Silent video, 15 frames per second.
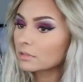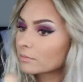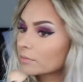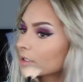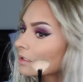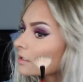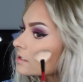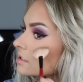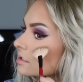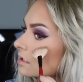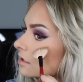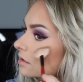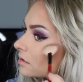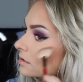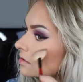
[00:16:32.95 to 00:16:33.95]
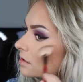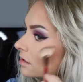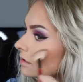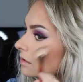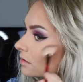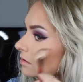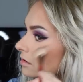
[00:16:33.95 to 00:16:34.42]
We're gonna see how this
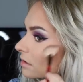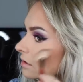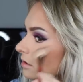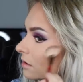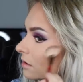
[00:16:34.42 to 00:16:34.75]
goes.